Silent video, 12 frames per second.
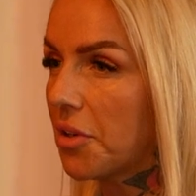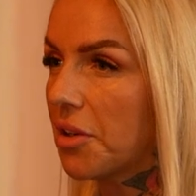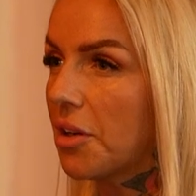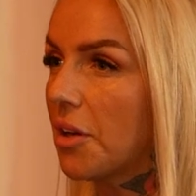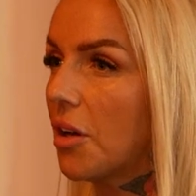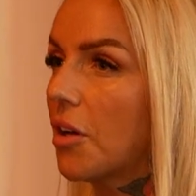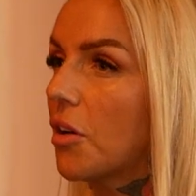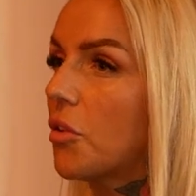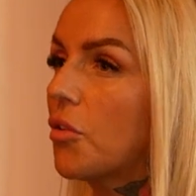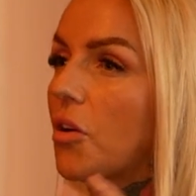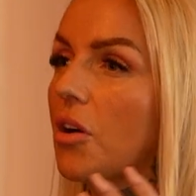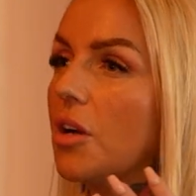for or
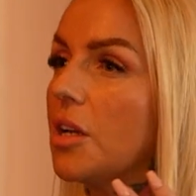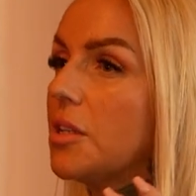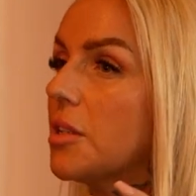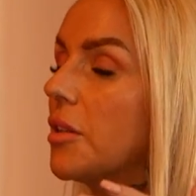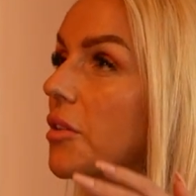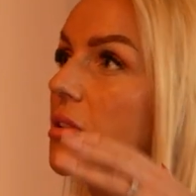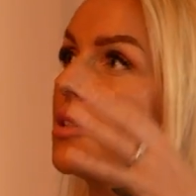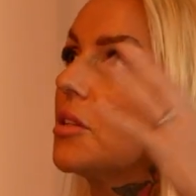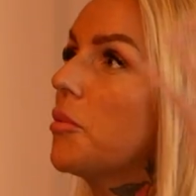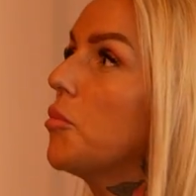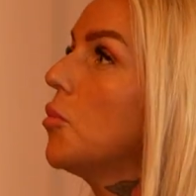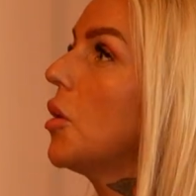cries and there's
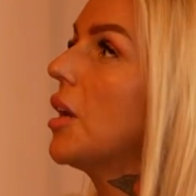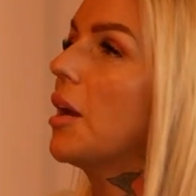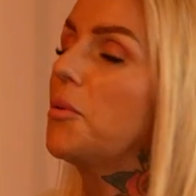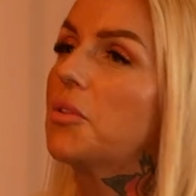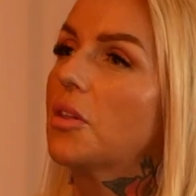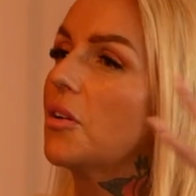someone out